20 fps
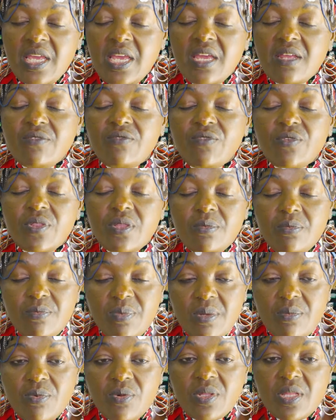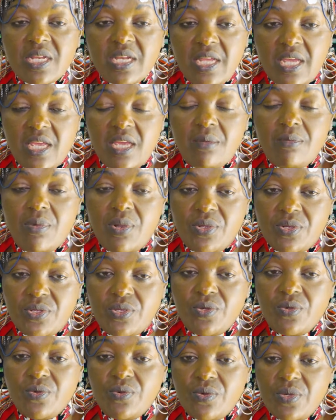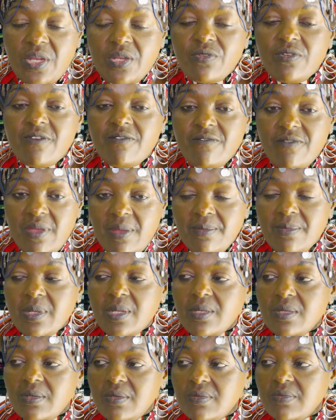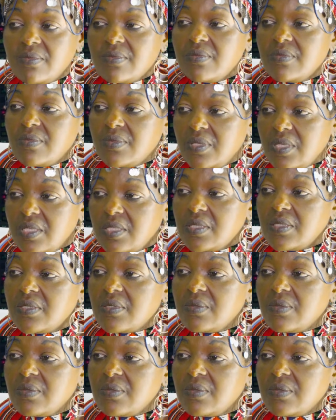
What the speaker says: and for the people that care about you and your family. Yes.